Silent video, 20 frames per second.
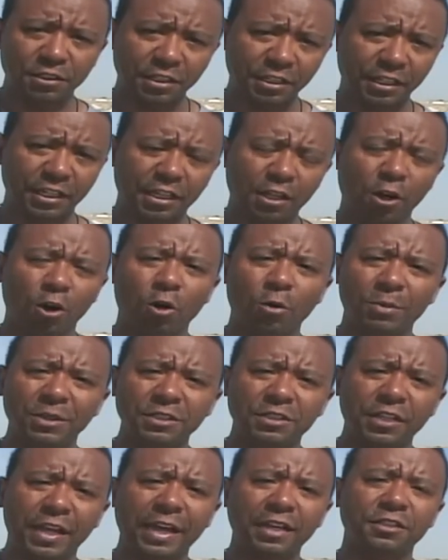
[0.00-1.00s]
sitting at home
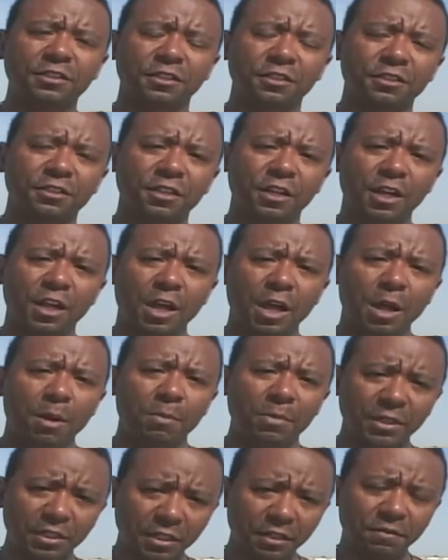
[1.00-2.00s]
in Texas,
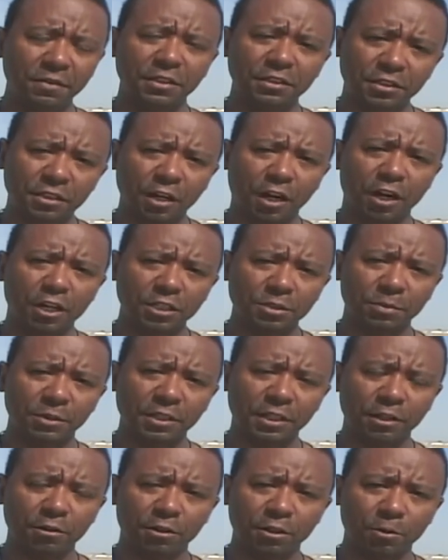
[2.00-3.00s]
many of these
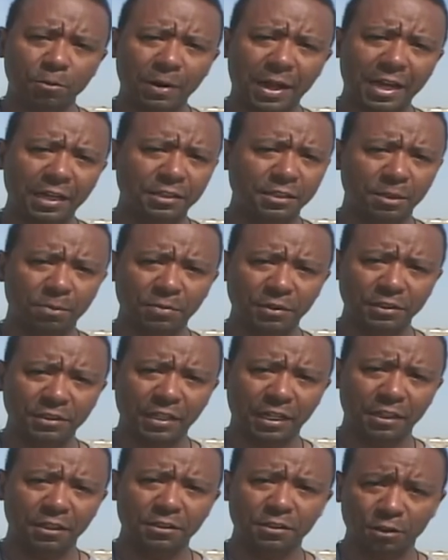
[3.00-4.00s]
guardsmen here in Iraq simply
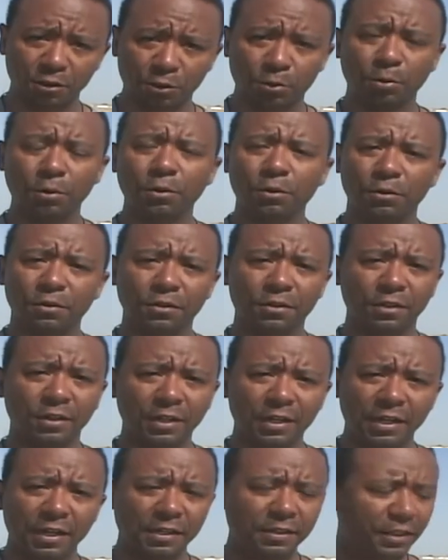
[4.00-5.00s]
tell us the truth.
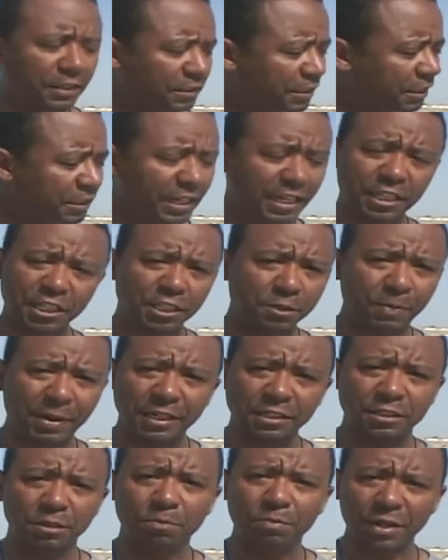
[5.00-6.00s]
They did not
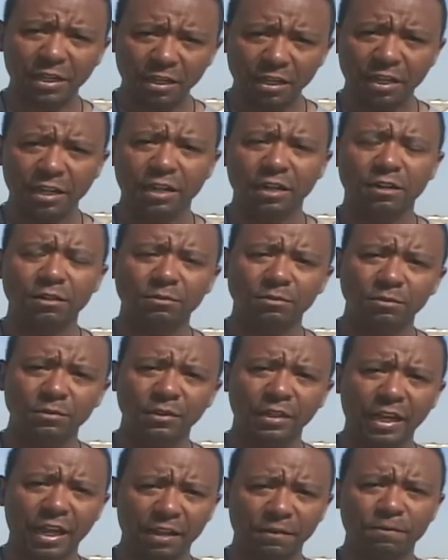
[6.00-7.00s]
expect to be here,
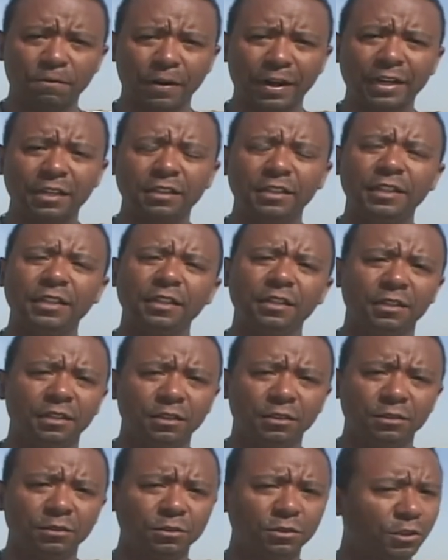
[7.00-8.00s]
and frankly,
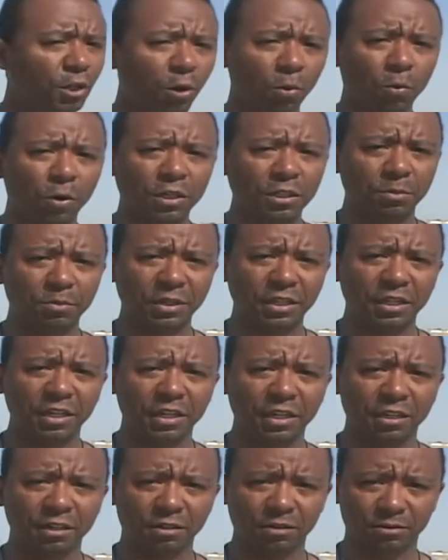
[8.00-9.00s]
don't want to be
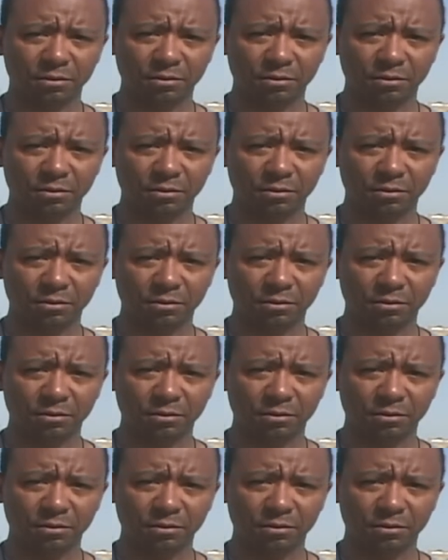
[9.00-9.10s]
here.